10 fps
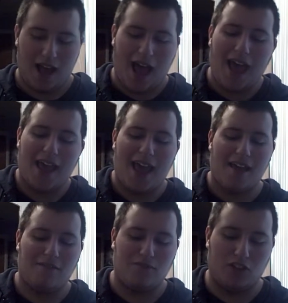I
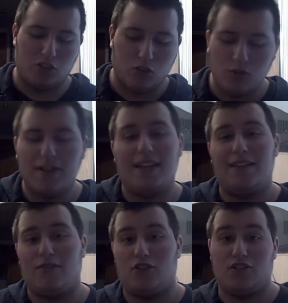have the
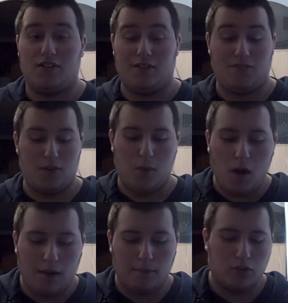3D version of this film
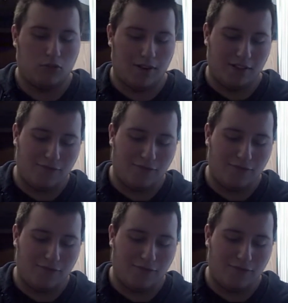on Blu-ray,